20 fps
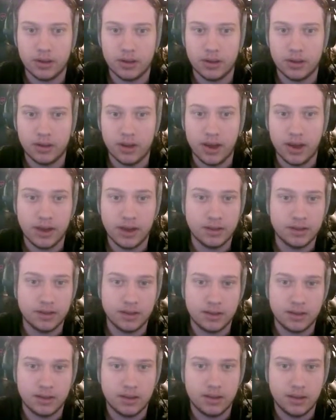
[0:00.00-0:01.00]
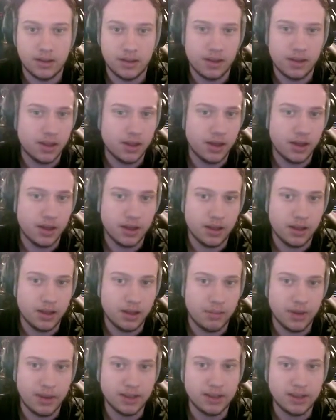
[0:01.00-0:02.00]
it's the
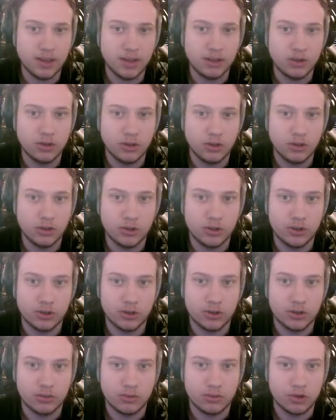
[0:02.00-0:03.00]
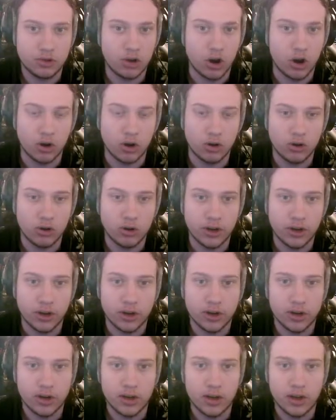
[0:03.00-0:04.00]
best thing to do is just start
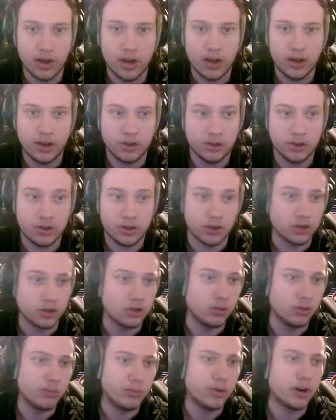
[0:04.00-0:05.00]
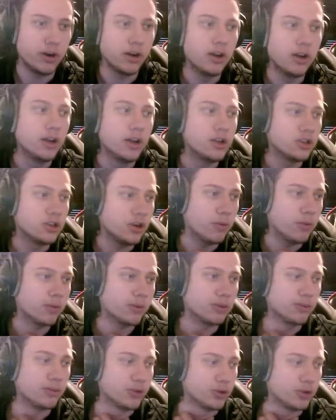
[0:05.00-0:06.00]
learning. Just start somewhere. Start with
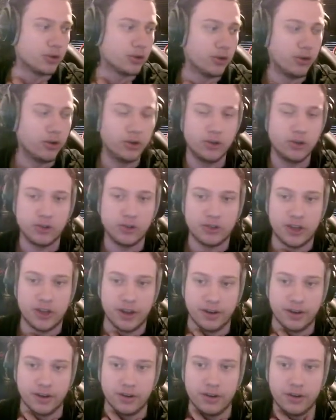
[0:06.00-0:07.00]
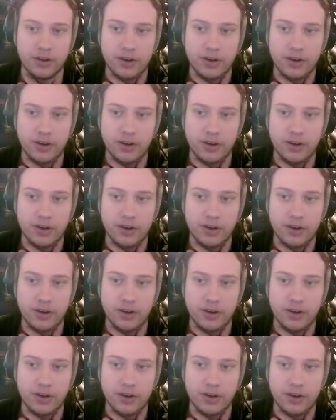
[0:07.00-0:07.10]
some tutorials, and